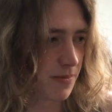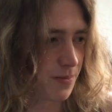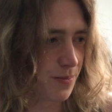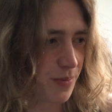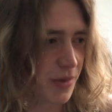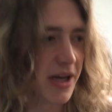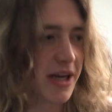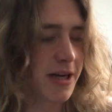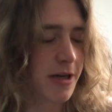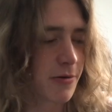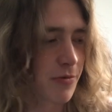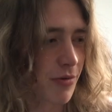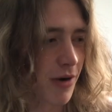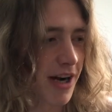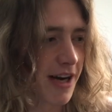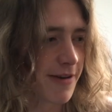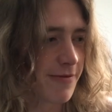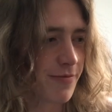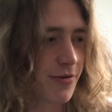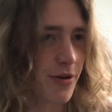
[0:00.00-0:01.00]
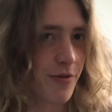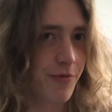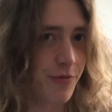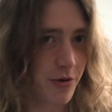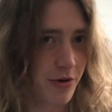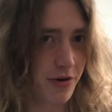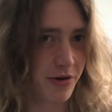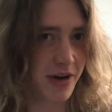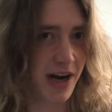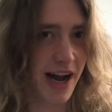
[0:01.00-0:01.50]
Be Grateful
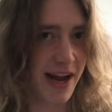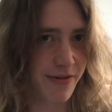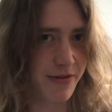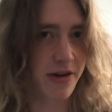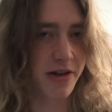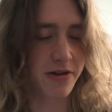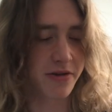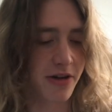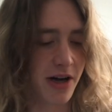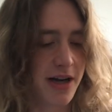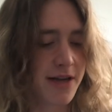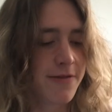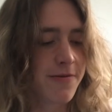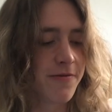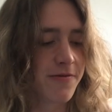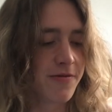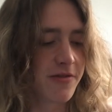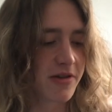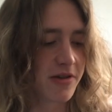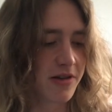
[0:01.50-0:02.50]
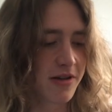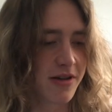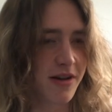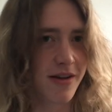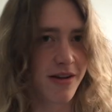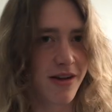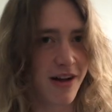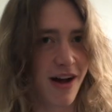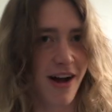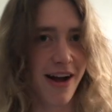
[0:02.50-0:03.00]
for Having Life.
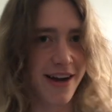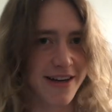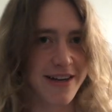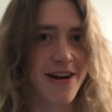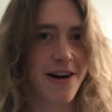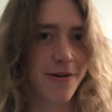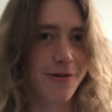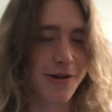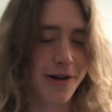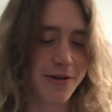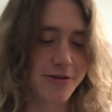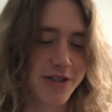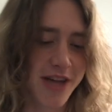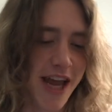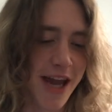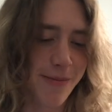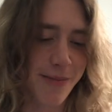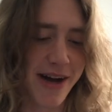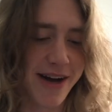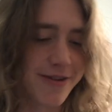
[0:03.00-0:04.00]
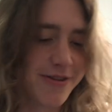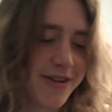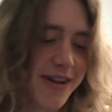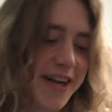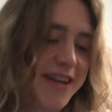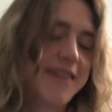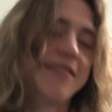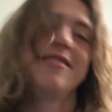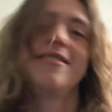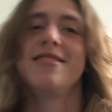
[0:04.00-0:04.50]
I know those came out
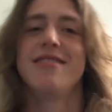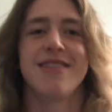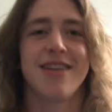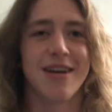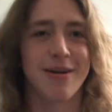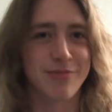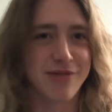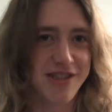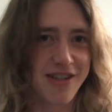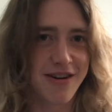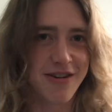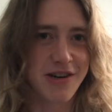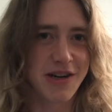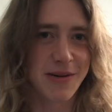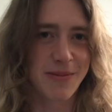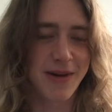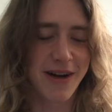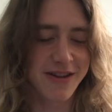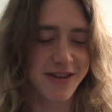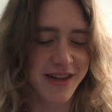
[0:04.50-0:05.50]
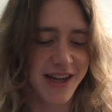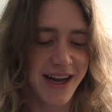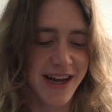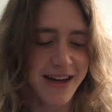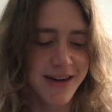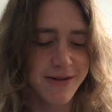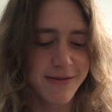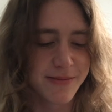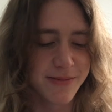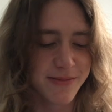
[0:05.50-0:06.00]
late. I'm sorry about
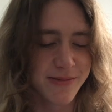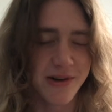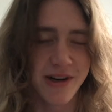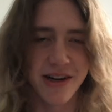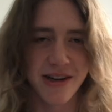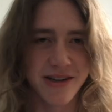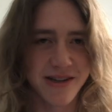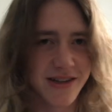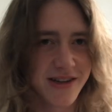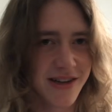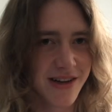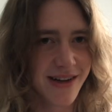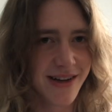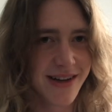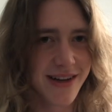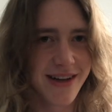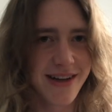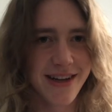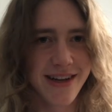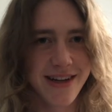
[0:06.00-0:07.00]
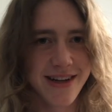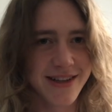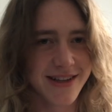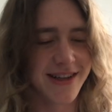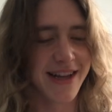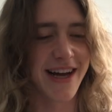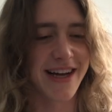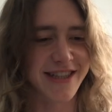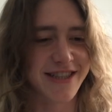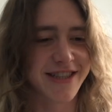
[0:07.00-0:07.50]
that. But
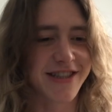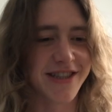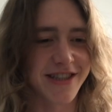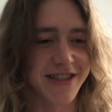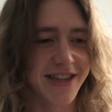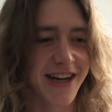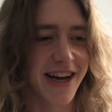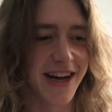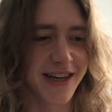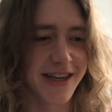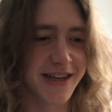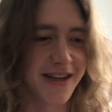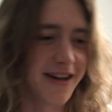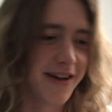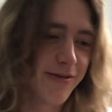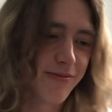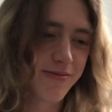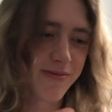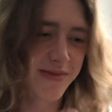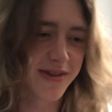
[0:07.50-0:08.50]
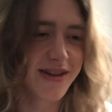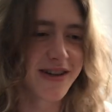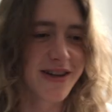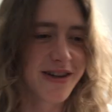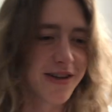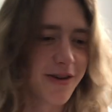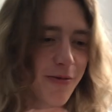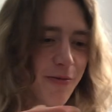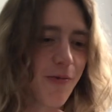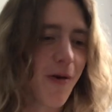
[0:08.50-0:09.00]
that's just kind of
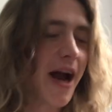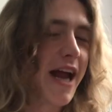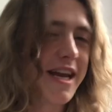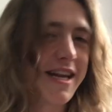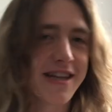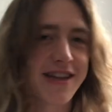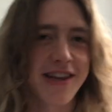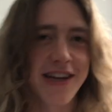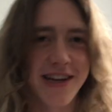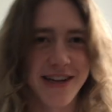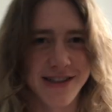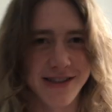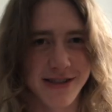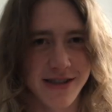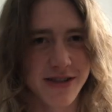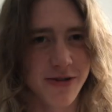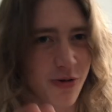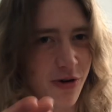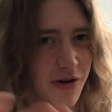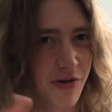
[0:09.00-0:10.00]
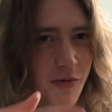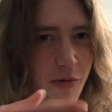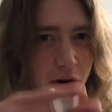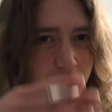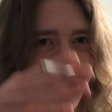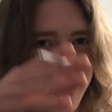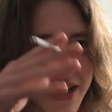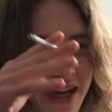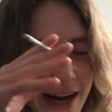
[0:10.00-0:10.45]
the way things sort of worked